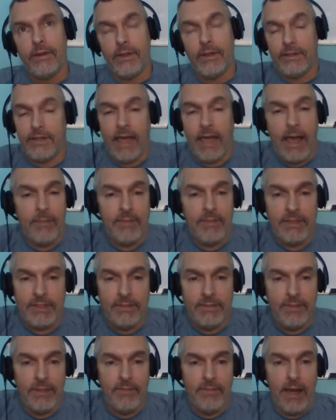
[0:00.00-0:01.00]
It happens
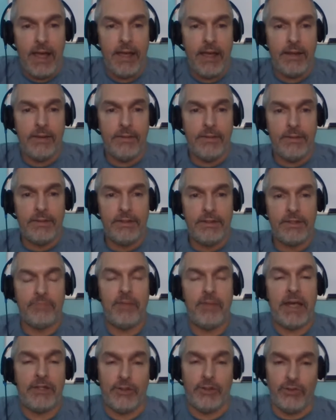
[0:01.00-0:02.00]
to be my
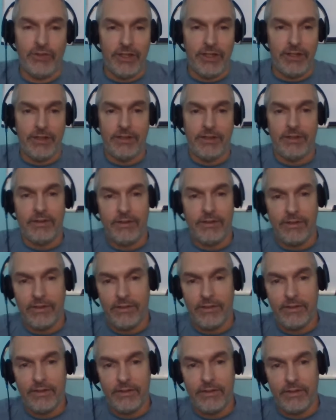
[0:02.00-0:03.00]
specialty.
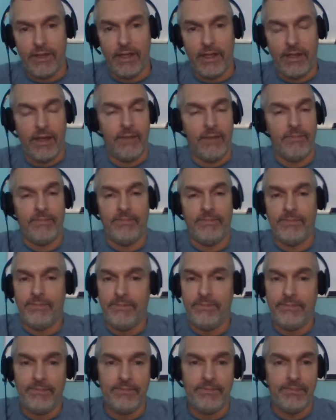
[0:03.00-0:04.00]
Like I'm,
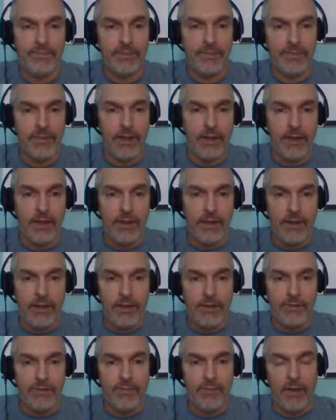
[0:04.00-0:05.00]

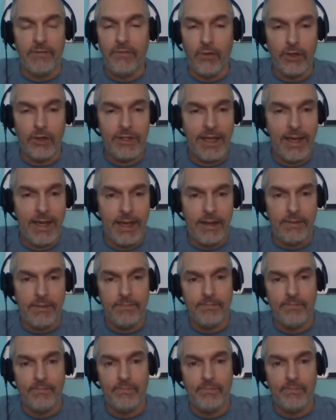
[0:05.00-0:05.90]
it's my forte.